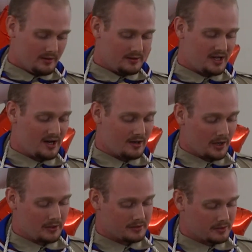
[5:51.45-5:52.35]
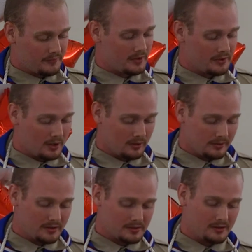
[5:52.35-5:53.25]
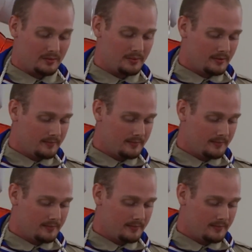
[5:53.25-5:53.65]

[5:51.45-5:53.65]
take notice of your adult leadership.